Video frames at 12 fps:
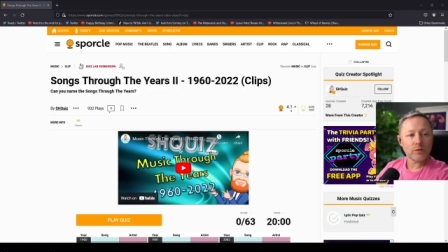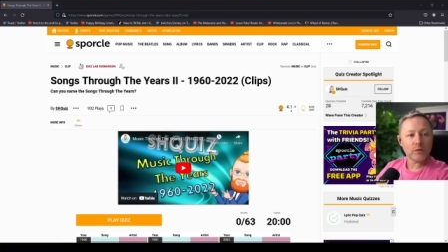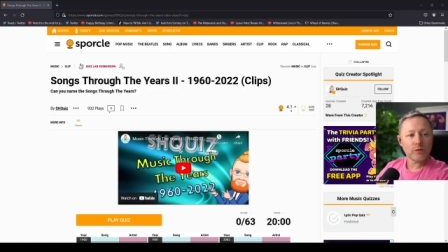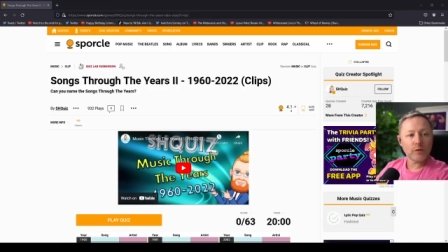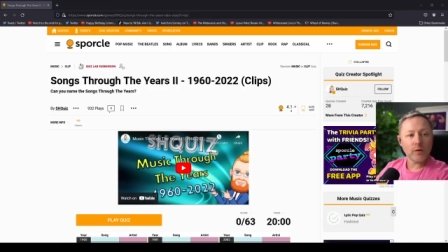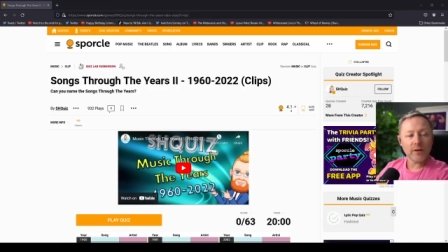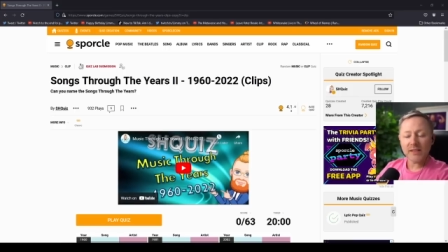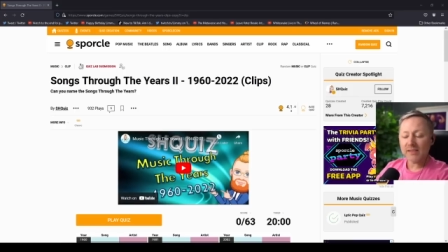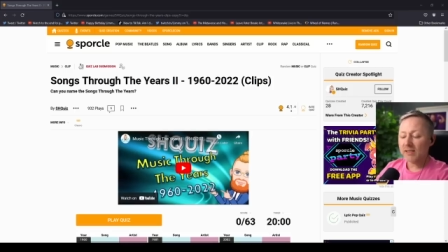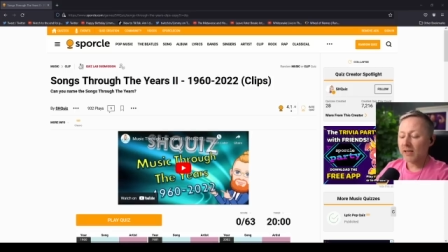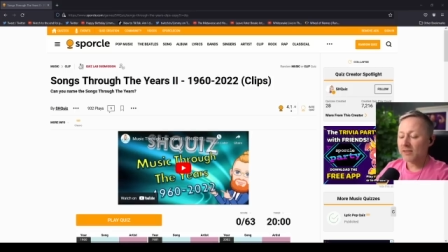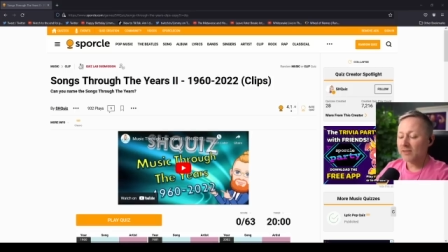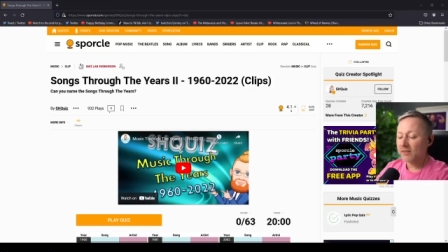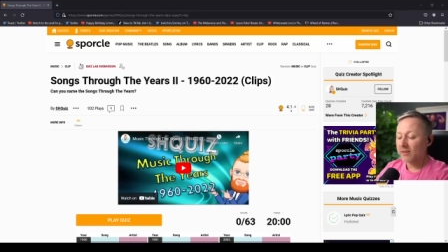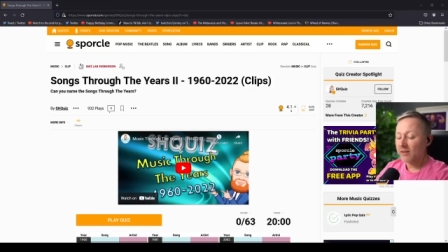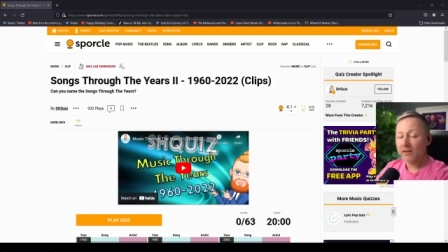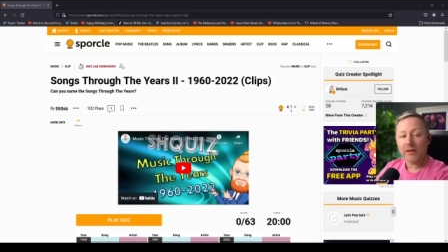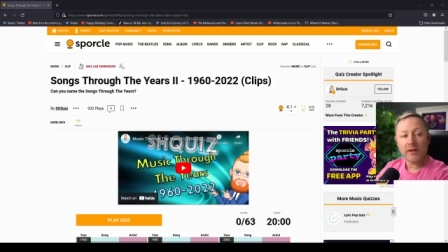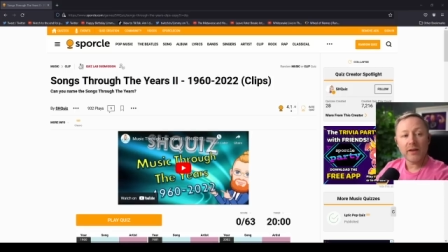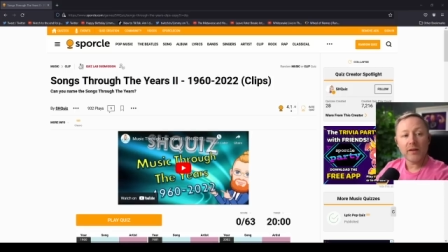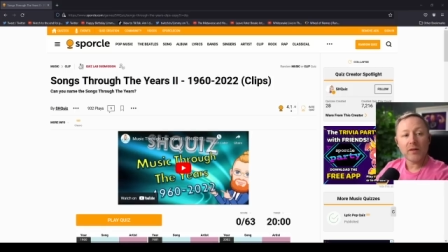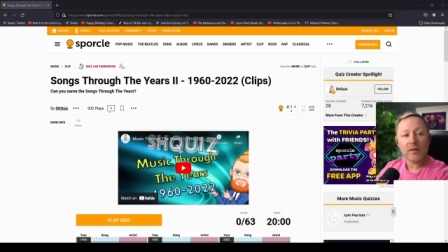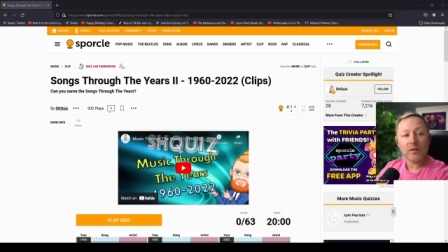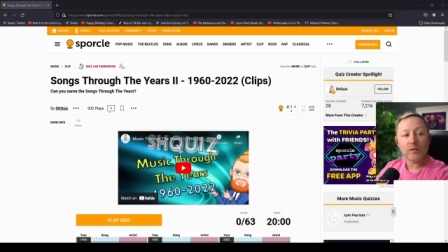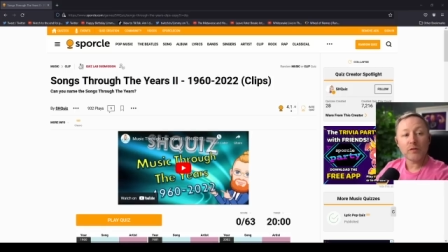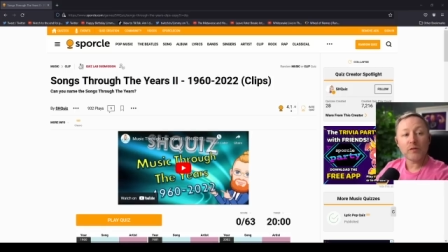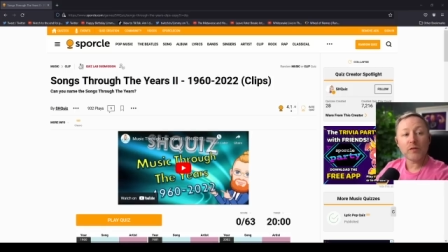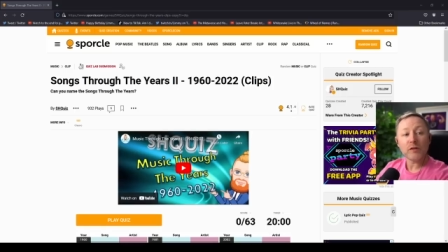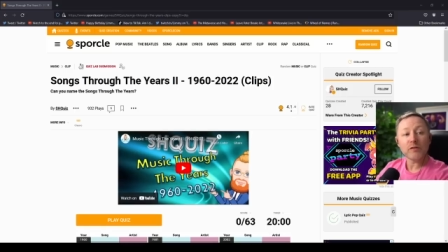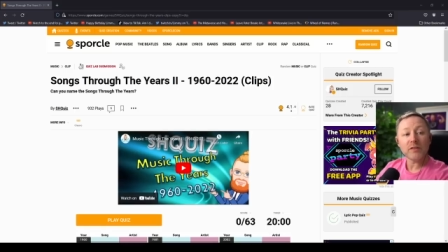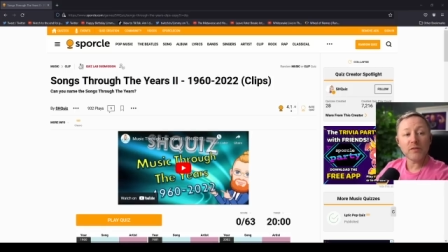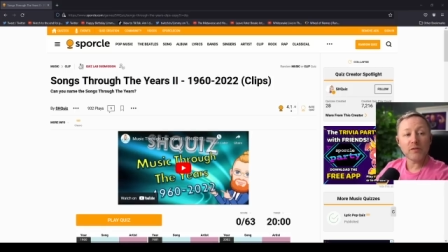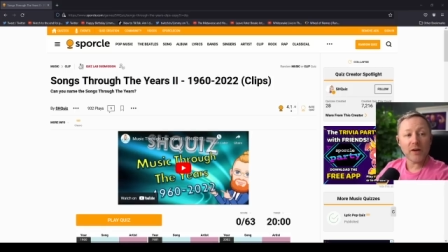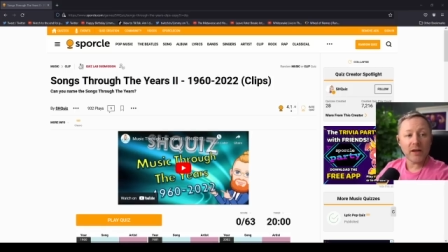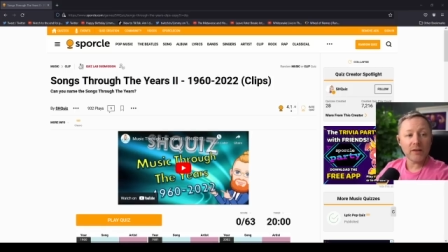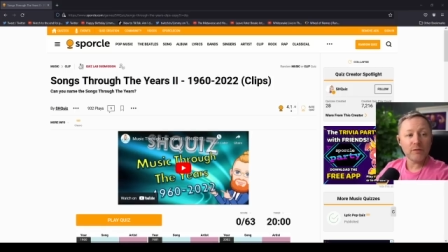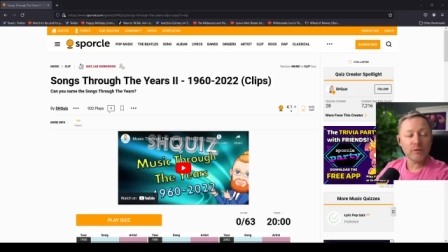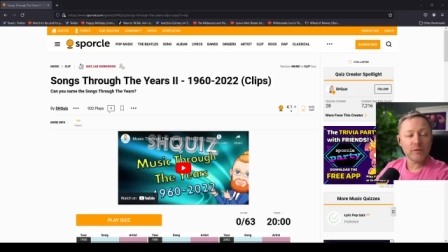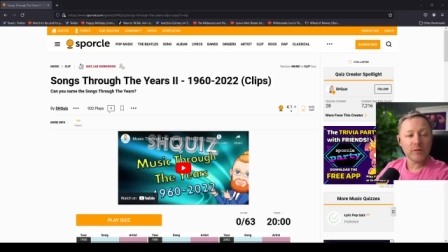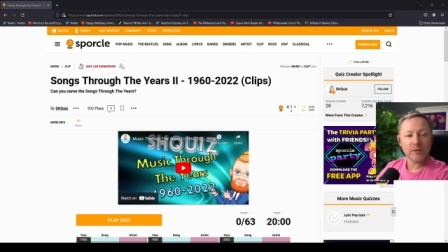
forty-six to fifty-five,